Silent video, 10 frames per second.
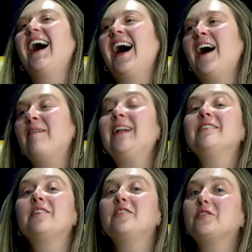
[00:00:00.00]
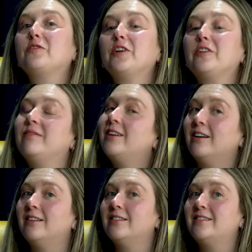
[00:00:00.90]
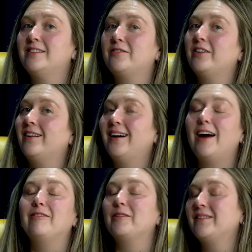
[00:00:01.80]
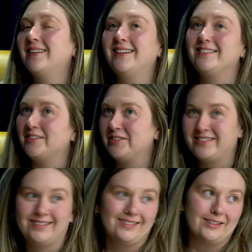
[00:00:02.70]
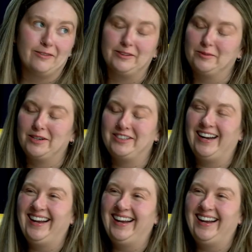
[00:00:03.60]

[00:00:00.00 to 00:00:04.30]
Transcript: And it's not just for girls, it's for everyone that is interested in self-expression.